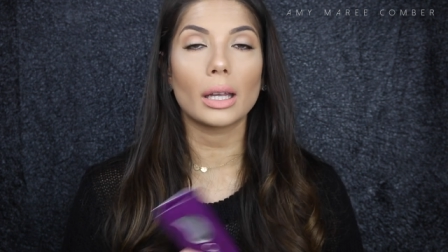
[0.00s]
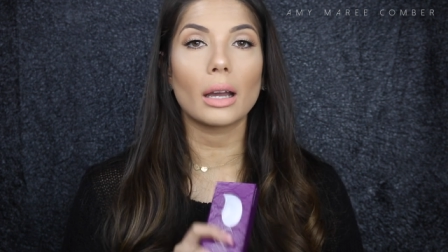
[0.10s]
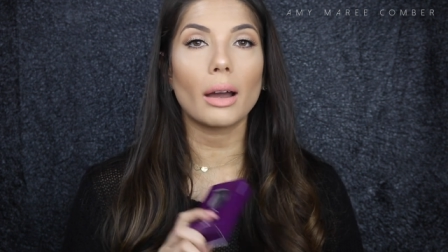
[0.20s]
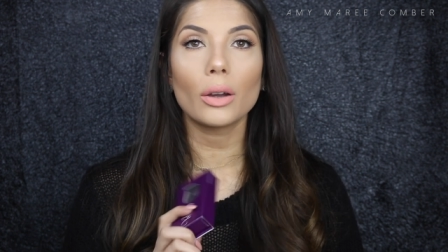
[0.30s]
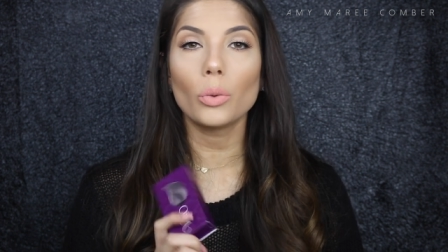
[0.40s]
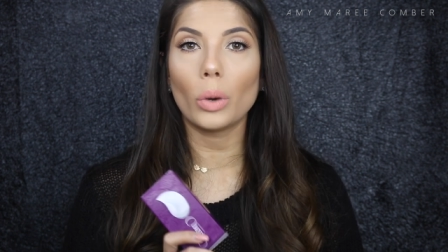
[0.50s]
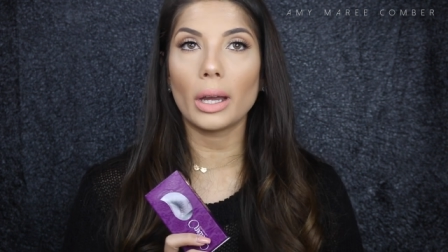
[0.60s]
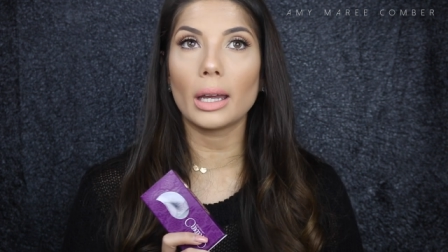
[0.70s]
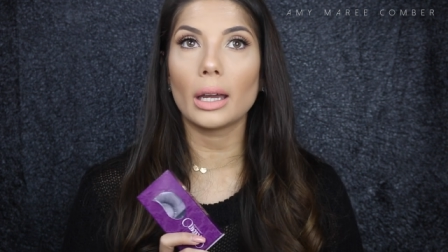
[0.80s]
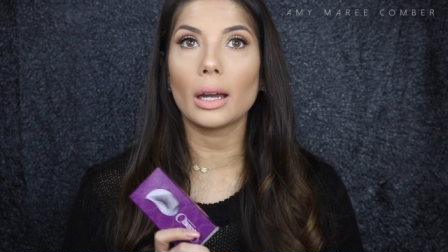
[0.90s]
Like, I could
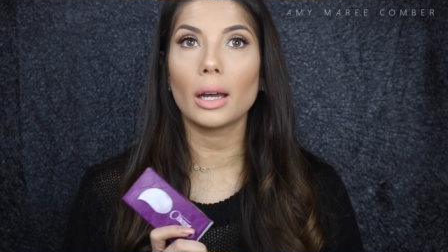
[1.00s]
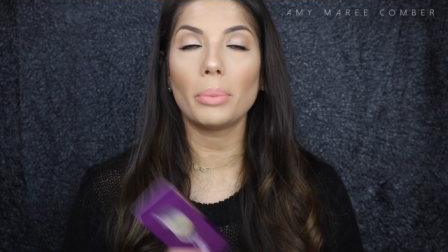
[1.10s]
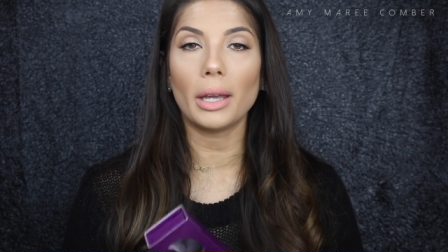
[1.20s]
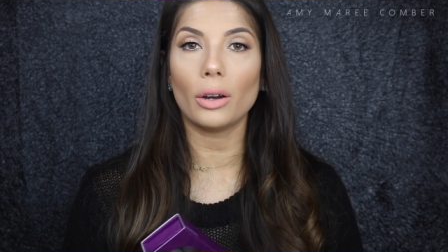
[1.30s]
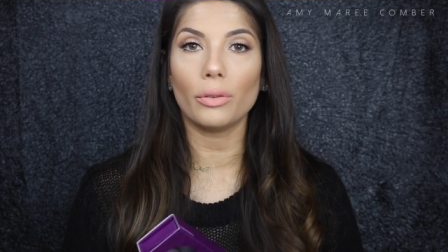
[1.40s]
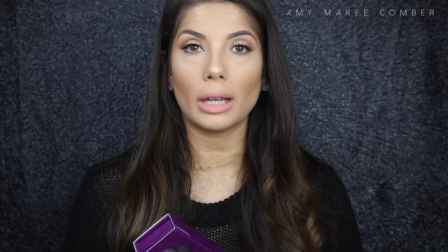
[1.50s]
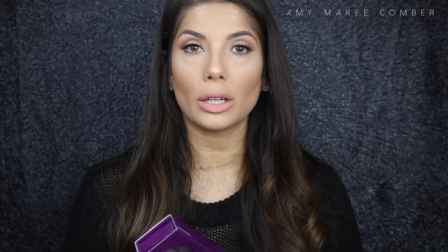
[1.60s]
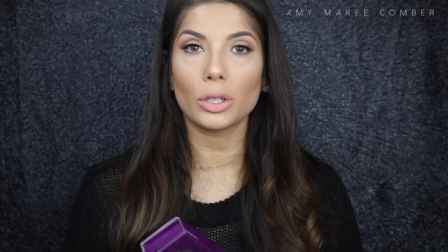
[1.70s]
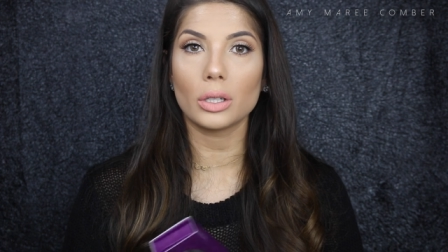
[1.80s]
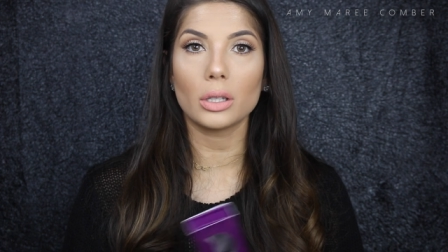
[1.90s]
wear a pair of
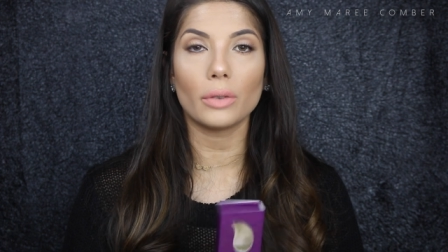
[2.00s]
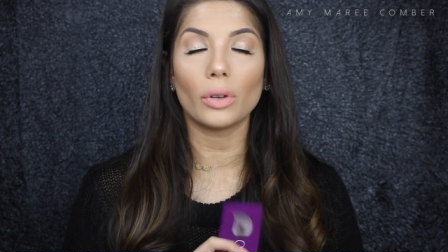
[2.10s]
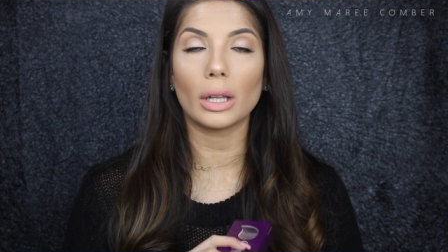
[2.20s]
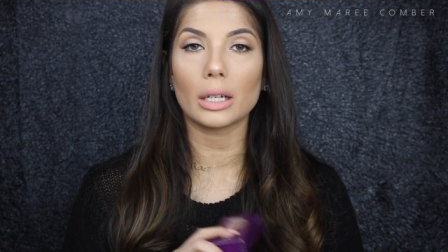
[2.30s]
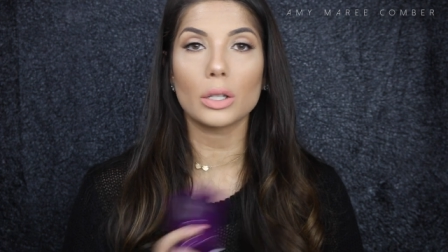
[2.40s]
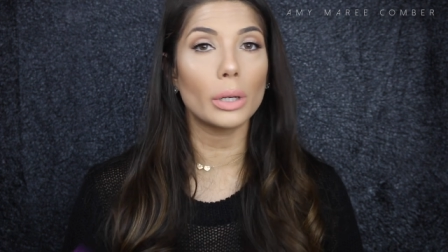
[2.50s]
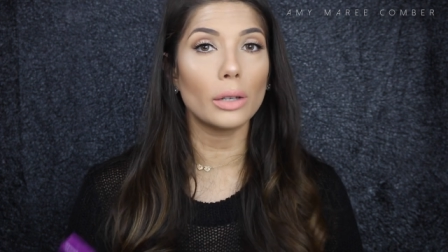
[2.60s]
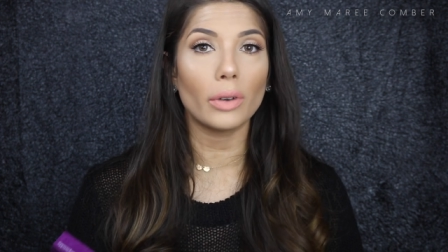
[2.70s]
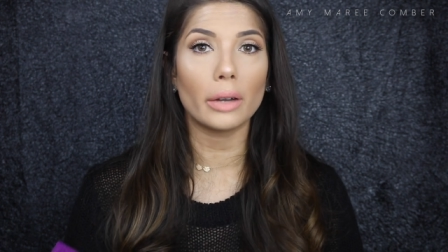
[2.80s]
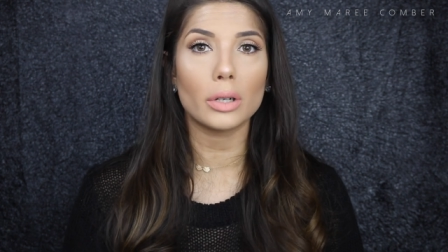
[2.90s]
lashes for like
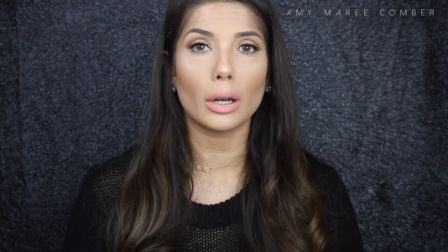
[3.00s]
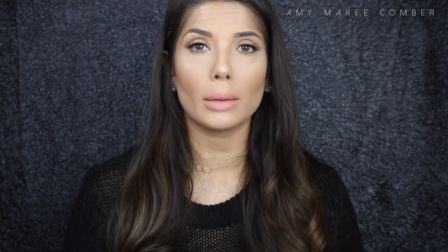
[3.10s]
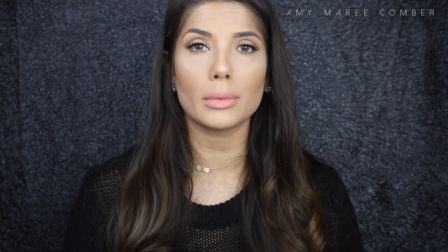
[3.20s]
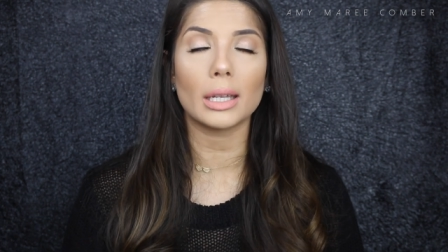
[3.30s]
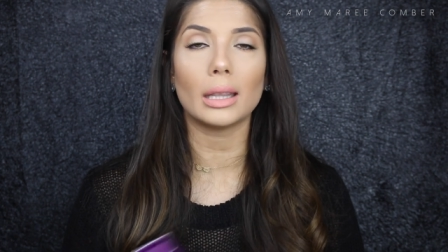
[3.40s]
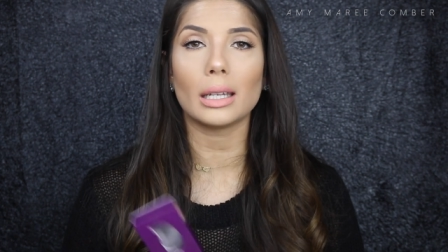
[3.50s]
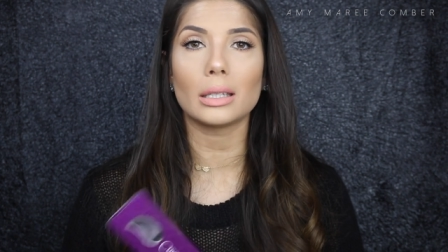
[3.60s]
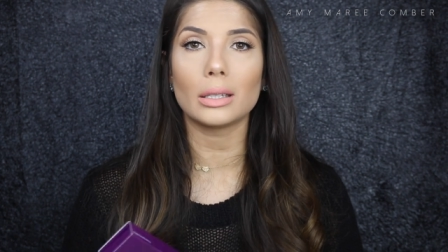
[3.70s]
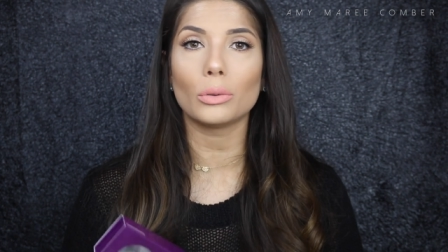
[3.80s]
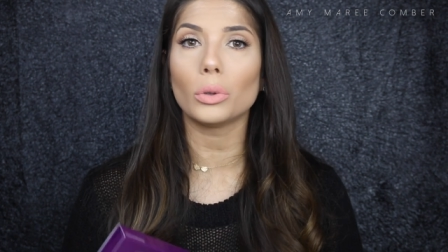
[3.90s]
25 times and they
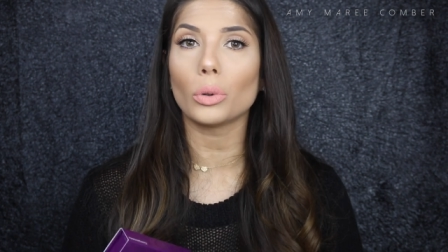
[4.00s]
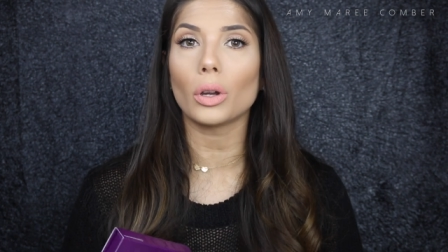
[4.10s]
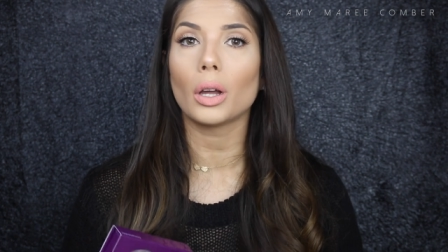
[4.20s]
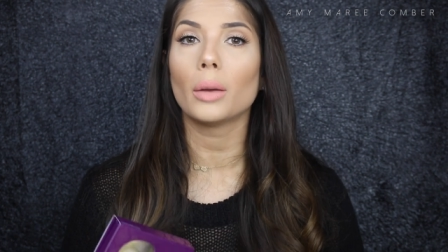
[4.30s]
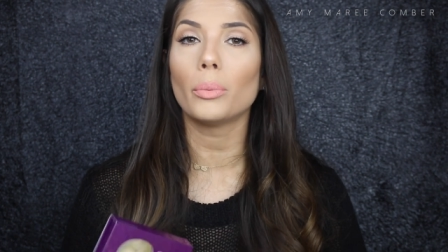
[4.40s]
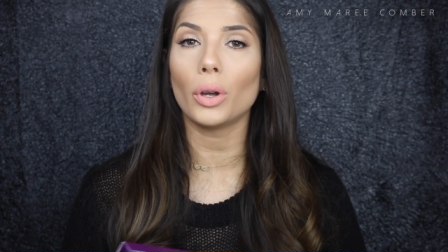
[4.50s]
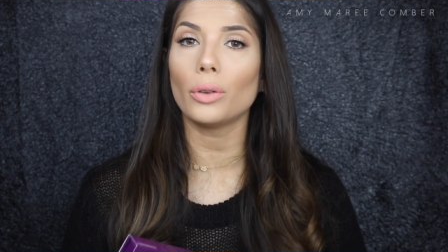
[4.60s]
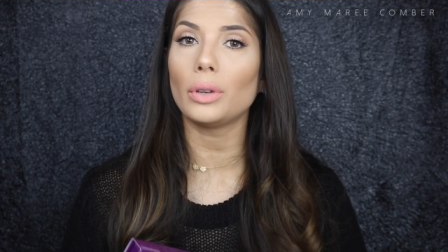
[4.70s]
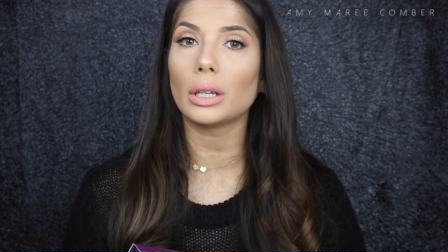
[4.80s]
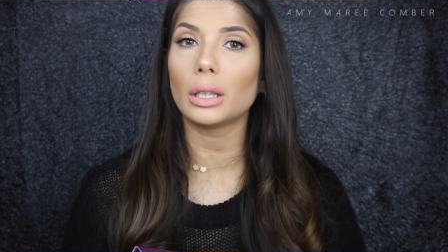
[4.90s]
still look
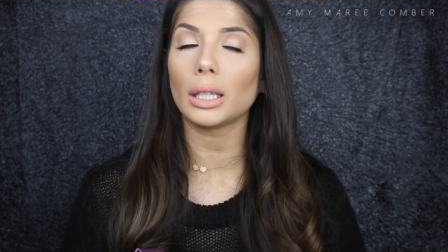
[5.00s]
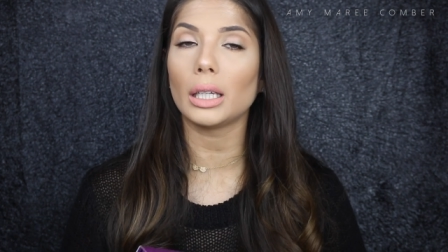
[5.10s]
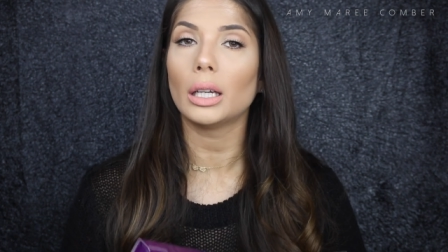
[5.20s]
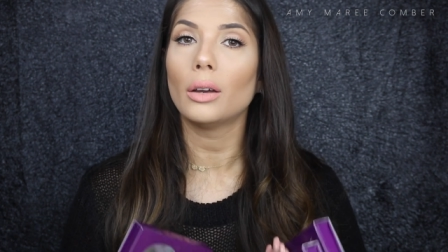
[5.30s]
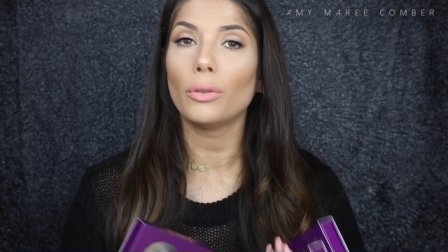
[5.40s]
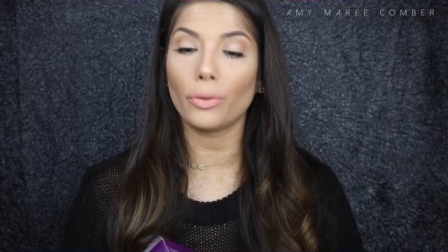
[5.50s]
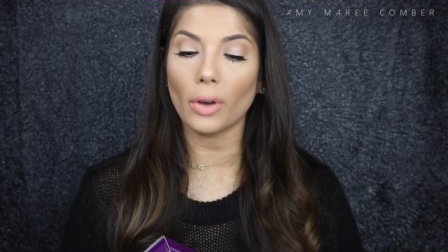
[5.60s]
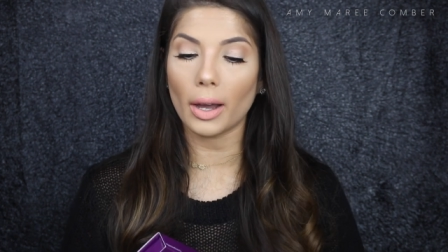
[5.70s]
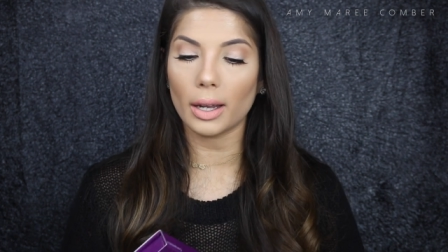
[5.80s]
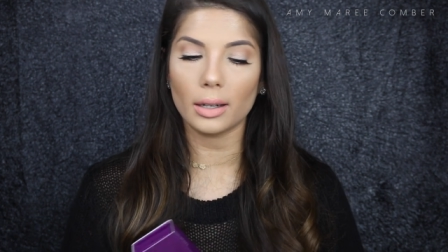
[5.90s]
perfectly
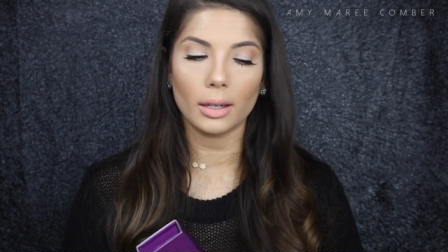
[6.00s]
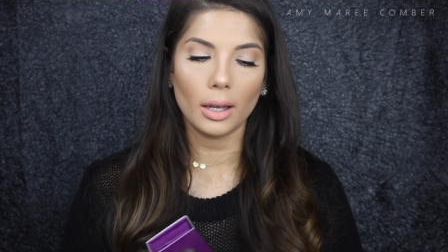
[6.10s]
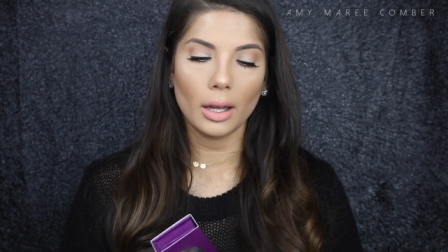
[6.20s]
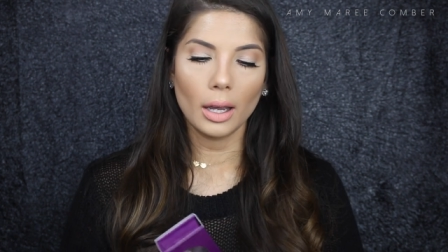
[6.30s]
fine.